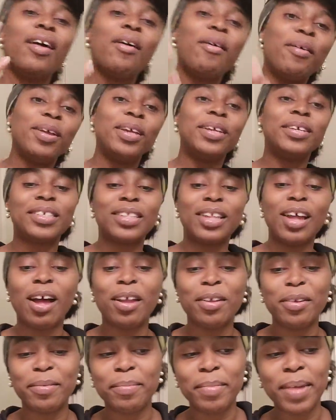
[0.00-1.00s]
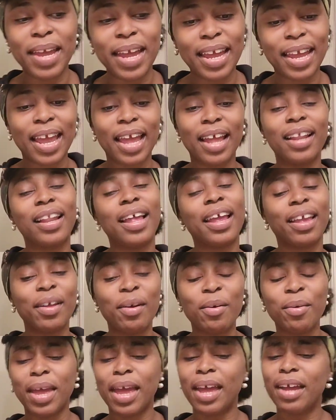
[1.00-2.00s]
oh, you started me, and like,
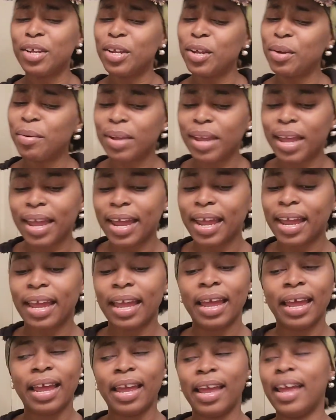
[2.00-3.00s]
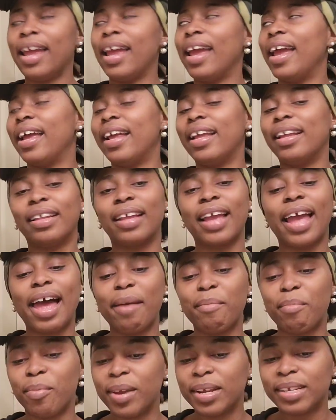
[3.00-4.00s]
okay, are you okay? And
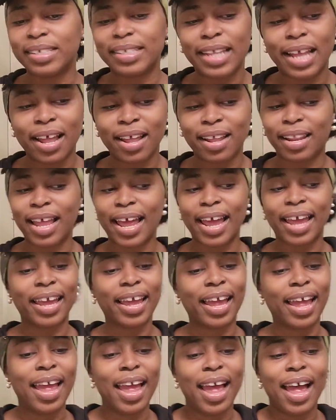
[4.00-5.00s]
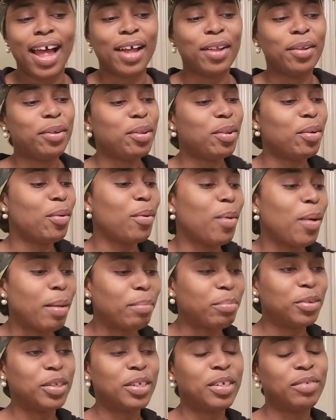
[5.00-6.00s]
guy breaks down like, I don't know,
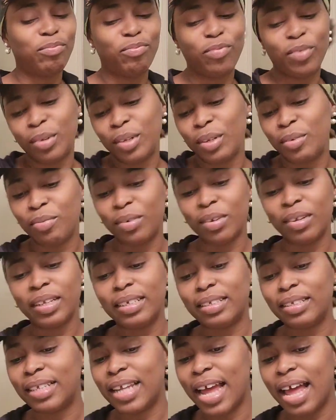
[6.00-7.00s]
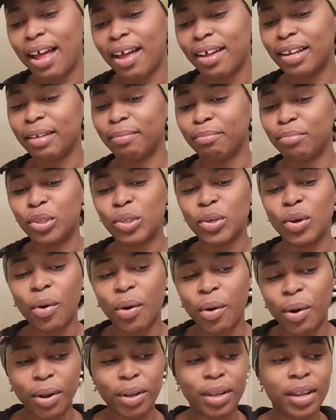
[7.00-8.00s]
I'm just feeling really down, I'm
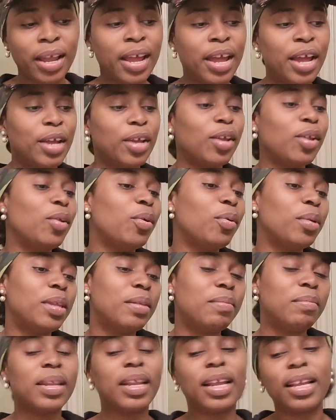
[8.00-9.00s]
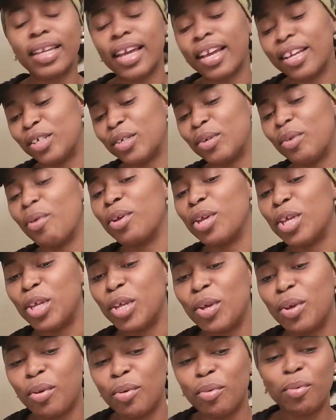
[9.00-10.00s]
torn, you know, the minute I saw
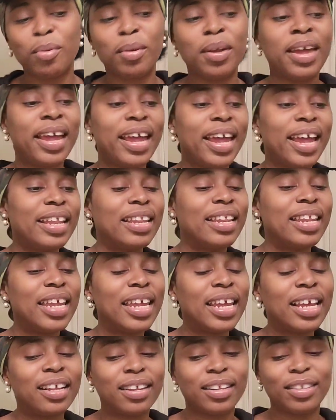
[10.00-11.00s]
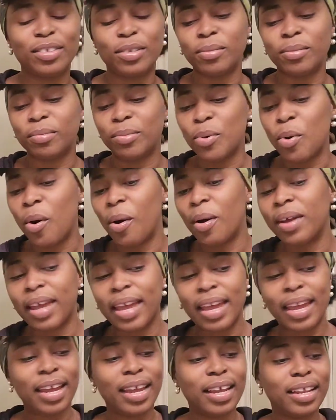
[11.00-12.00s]
you and Nick
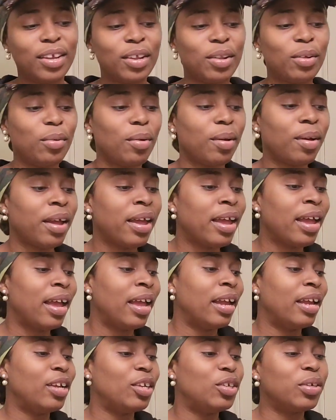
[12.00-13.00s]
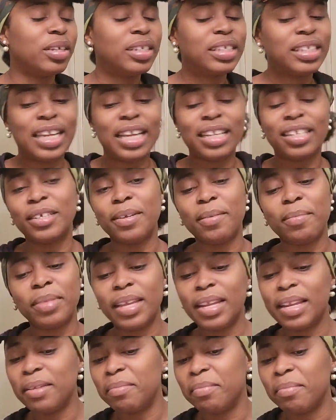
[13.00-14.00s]
talking, you know, it just said
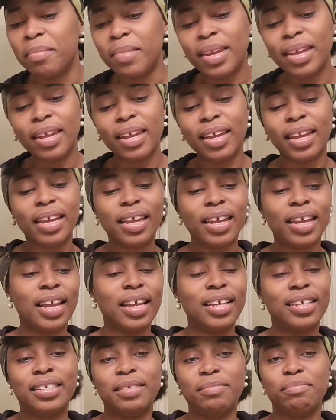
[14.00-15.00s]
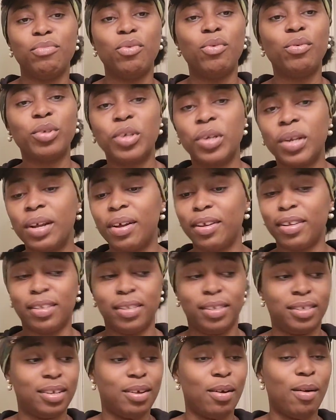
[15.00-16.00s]
something in me. He's emotional,
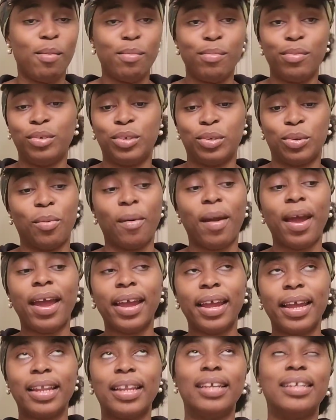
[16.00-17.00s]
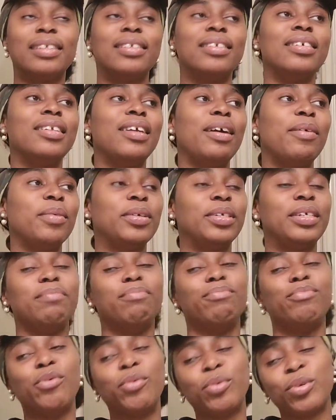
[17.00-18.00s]
he's almost crying, and Tina was
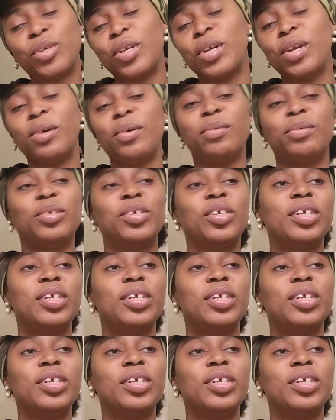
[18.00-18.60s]
emotional,